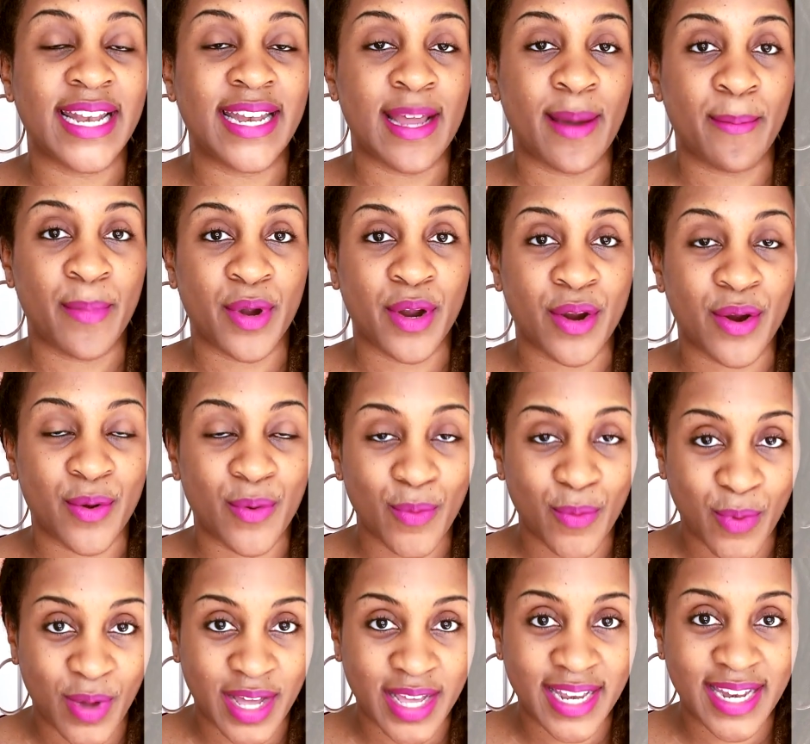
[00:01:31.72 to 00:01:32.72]
number
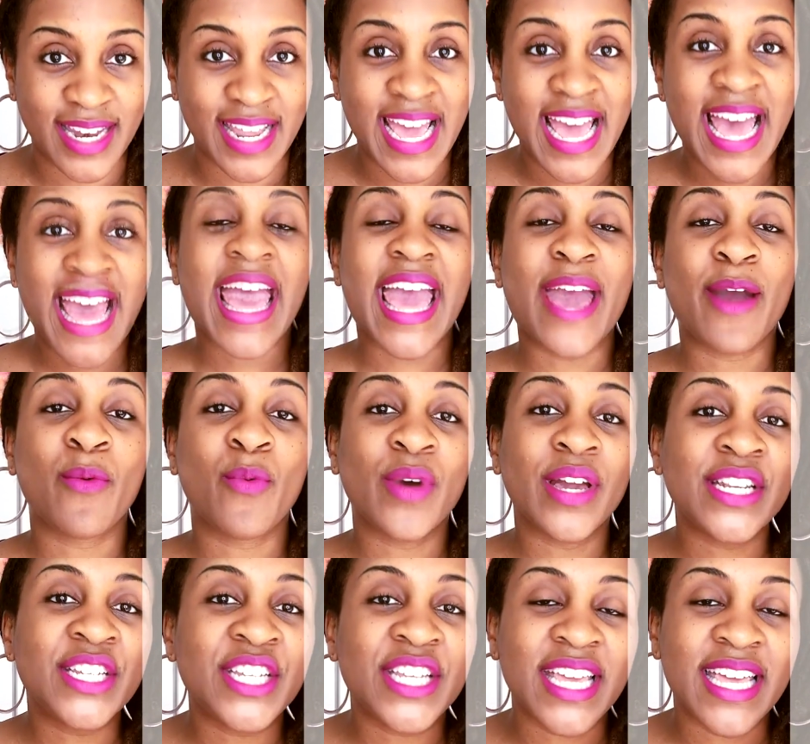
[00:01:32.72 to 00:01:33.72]
1,
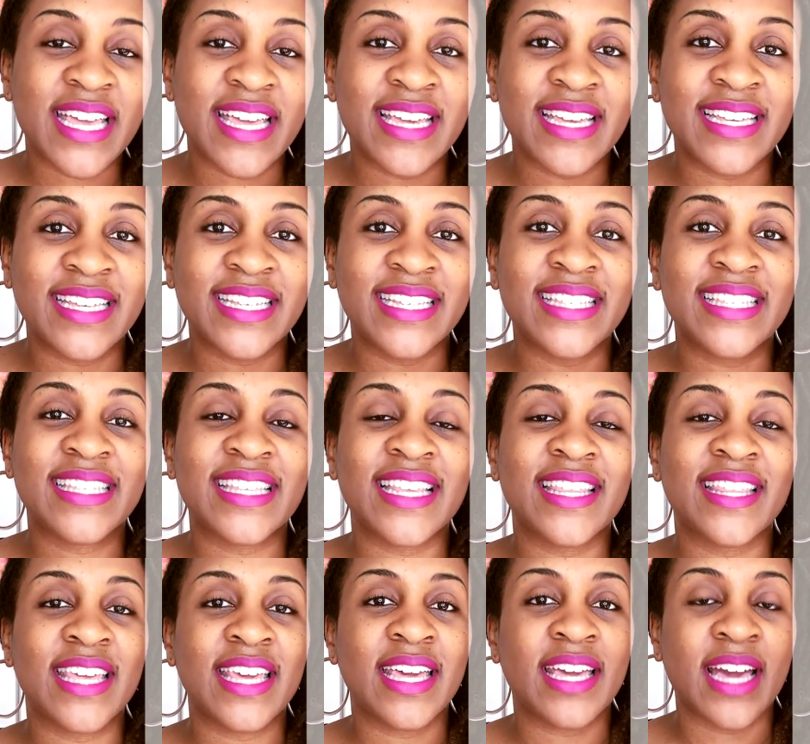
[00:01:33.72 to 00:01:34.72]
which is
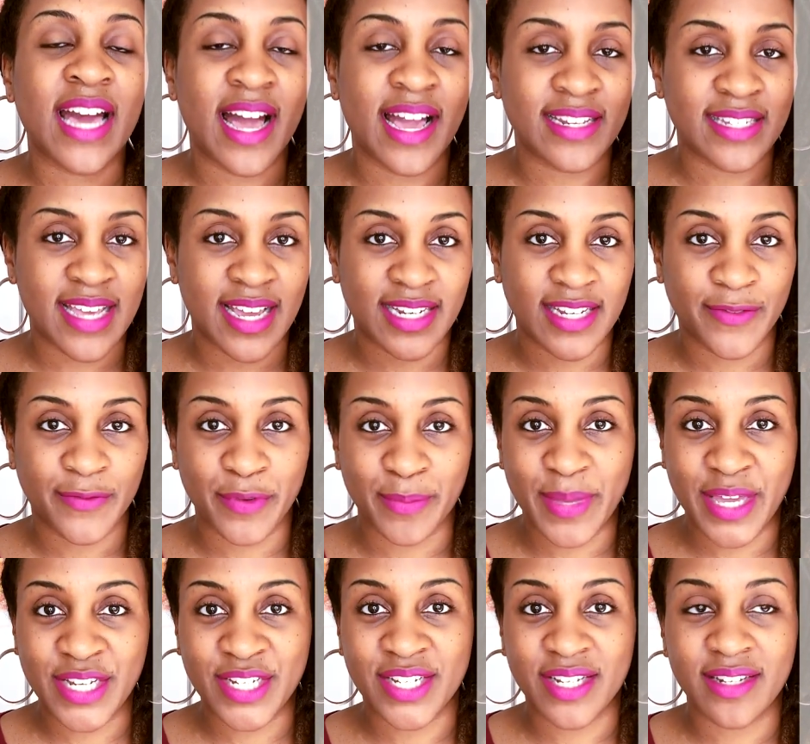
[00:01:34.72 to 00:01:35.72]
the contact
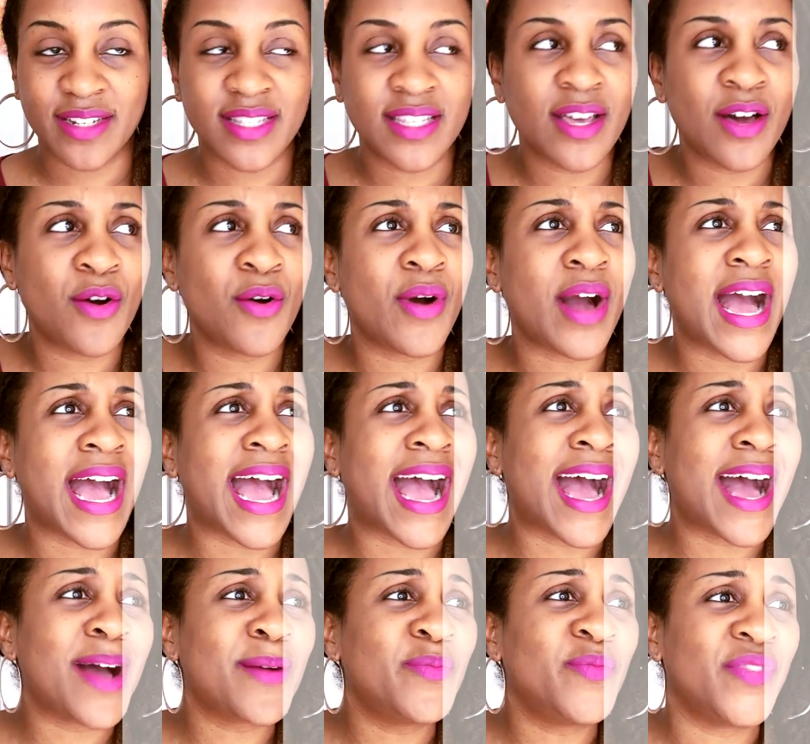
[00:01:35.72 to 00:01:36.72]
information. So
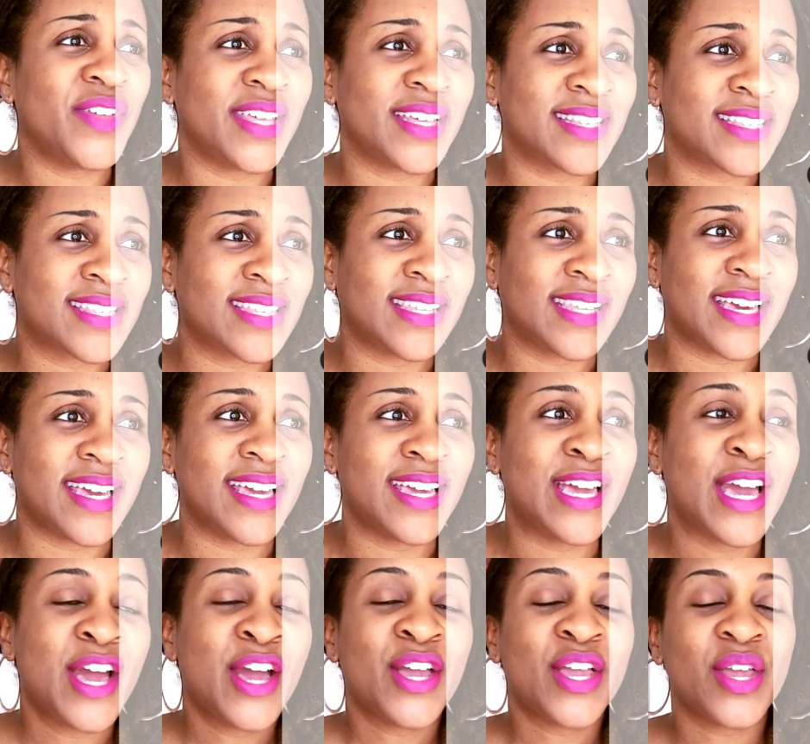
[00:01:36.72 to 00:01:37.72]
obviously,
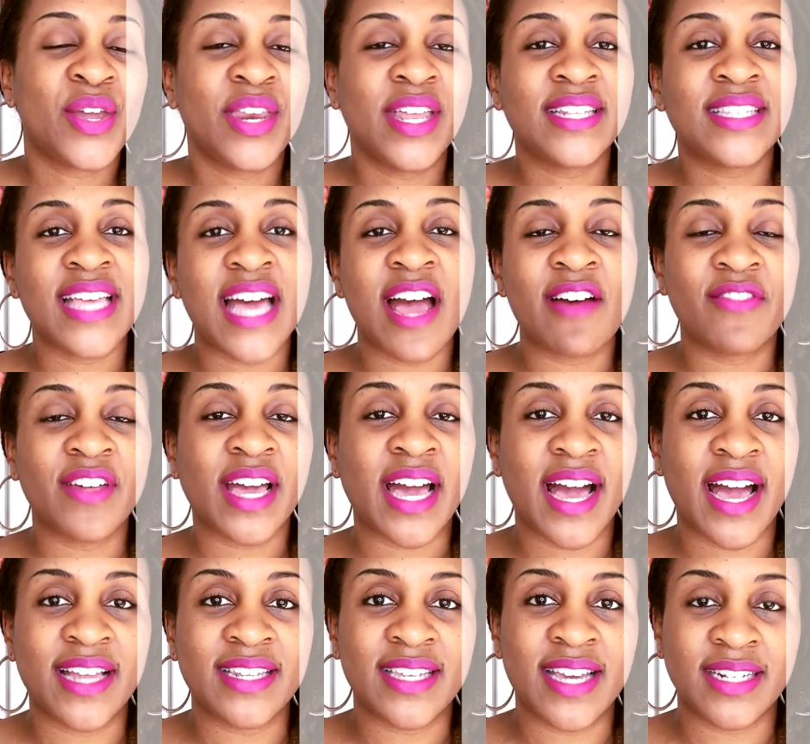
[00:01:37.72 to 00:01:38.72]
you need to have the
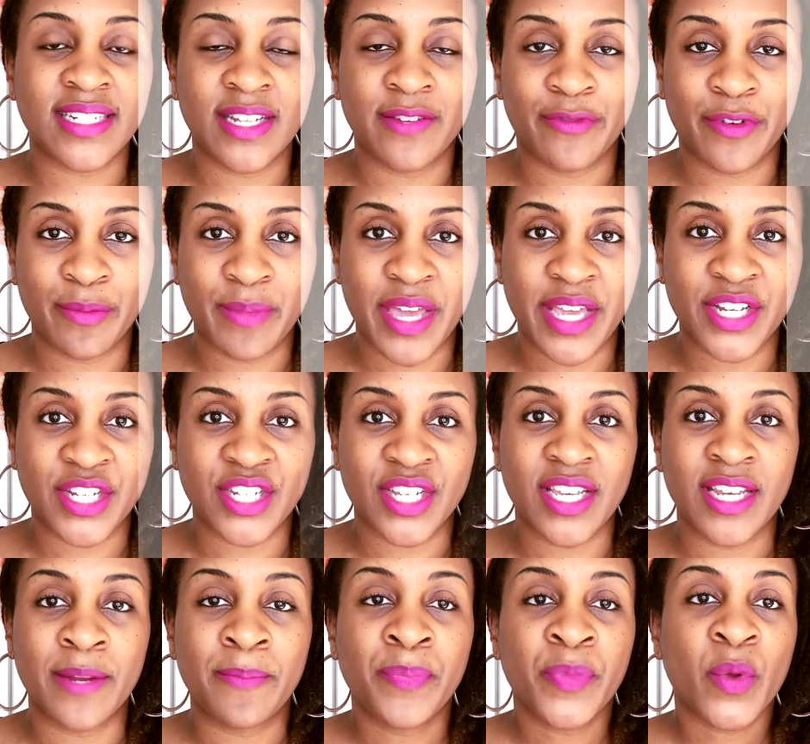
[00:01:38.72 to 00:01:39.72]
contact
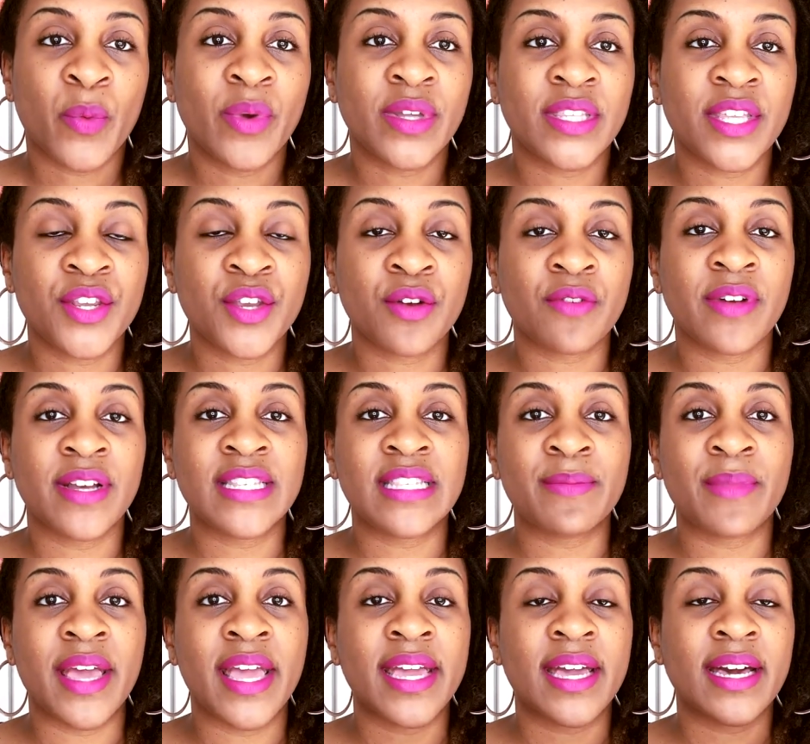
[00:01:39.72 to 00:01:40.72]
information within your
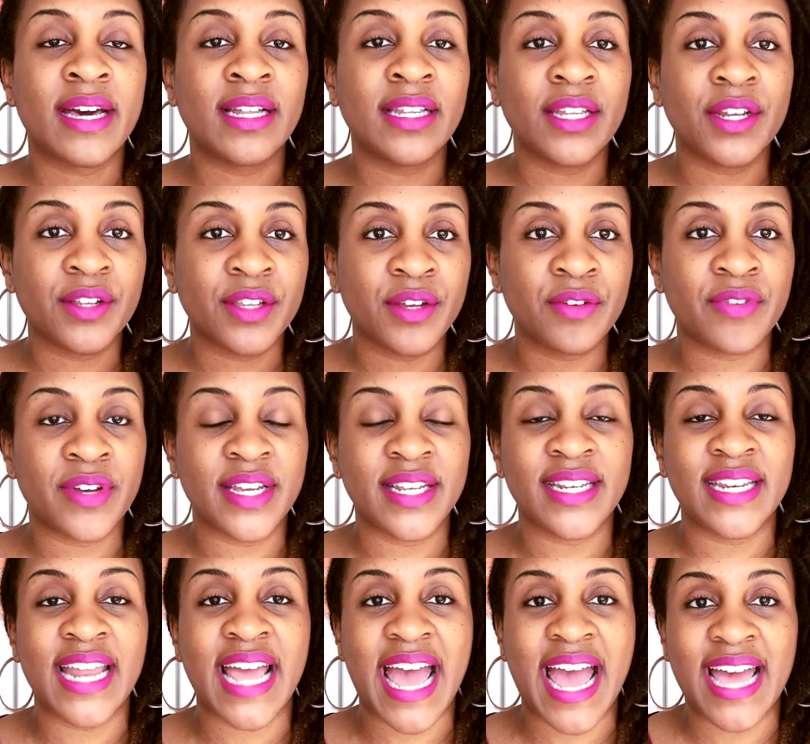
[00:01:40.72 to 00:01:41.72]
resume clearly
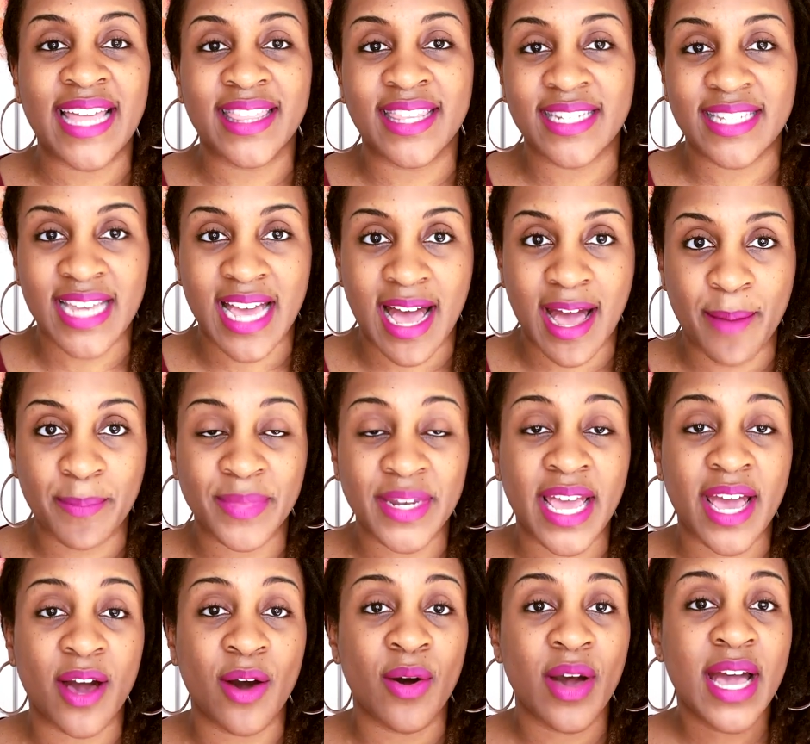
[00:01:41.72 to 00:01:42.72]
written at the top.
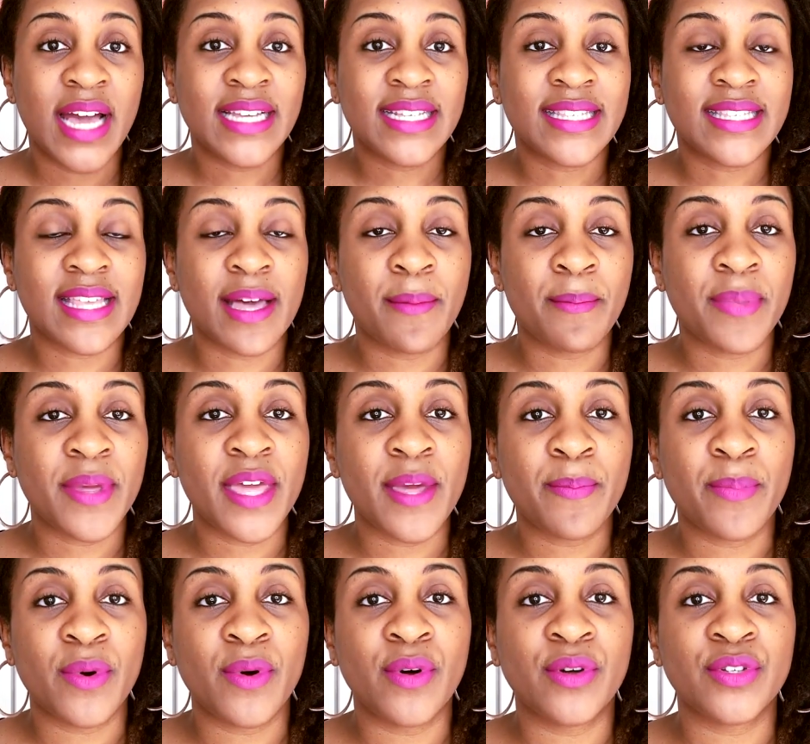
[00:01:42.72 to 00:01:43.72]
Now, some
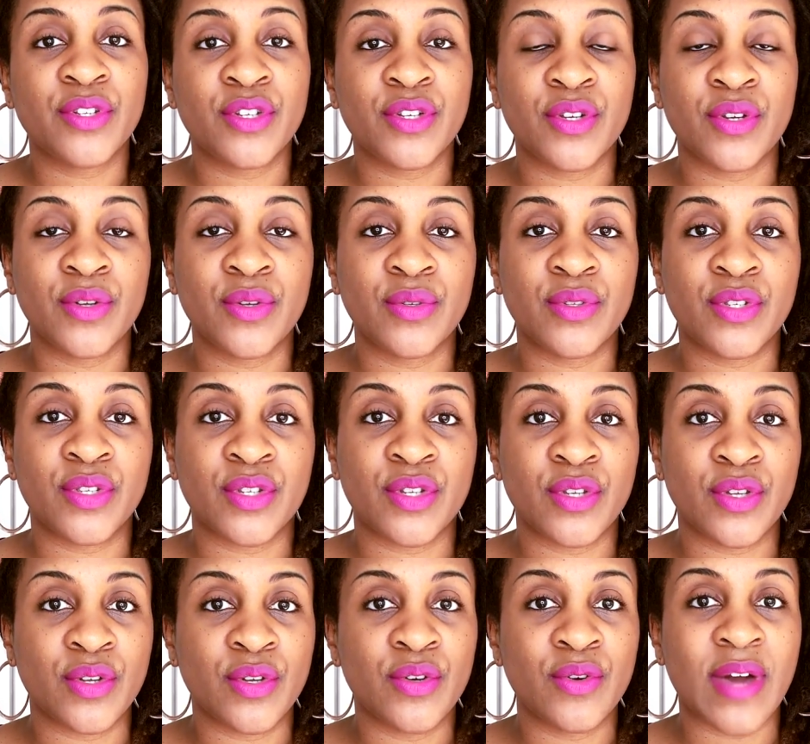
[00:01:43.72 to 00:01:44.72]
people choose
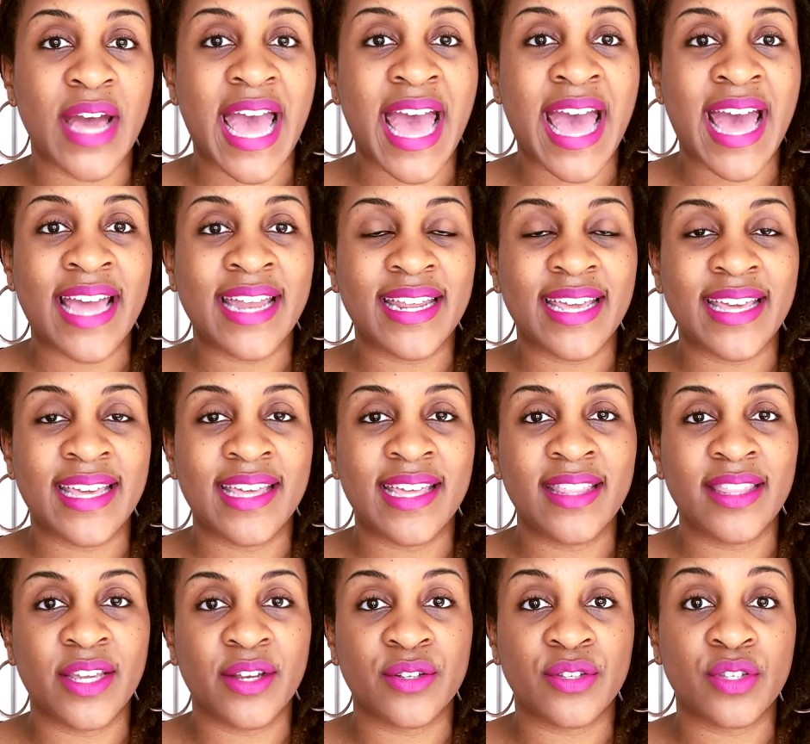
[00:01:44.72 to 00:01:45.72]
to add in
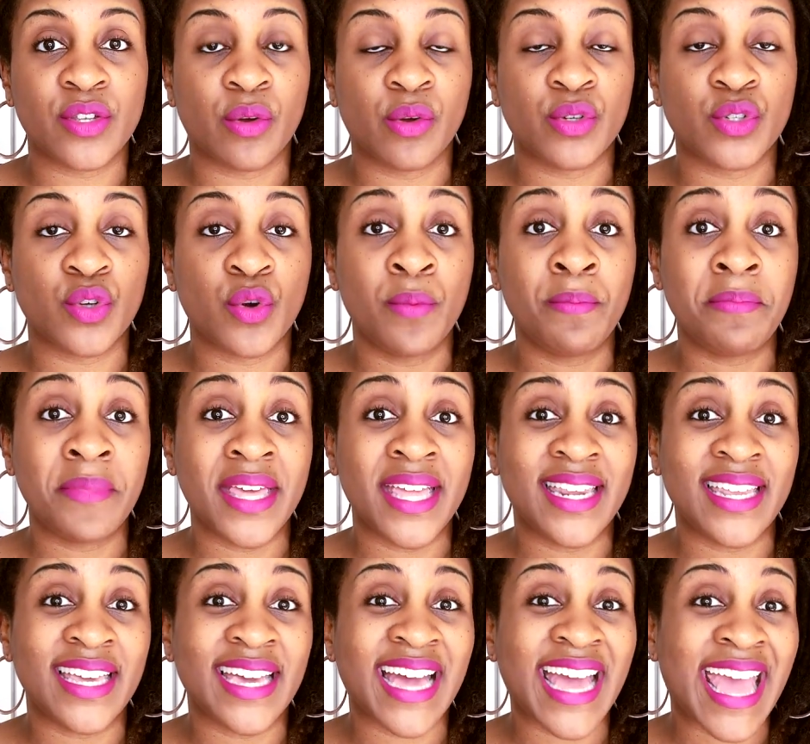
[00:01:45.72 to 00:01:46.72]
their social
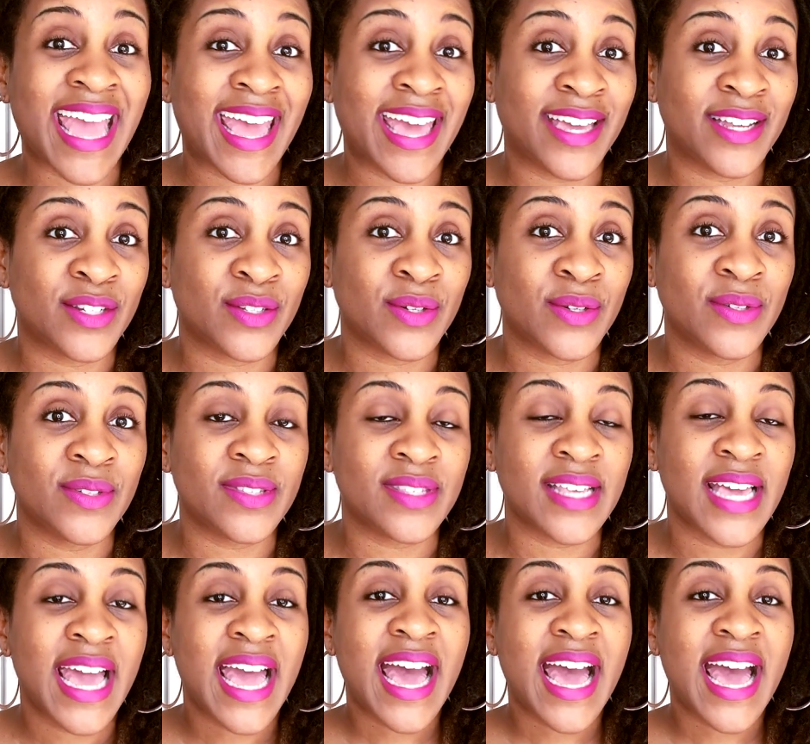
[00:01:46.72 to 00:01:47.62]
media handles.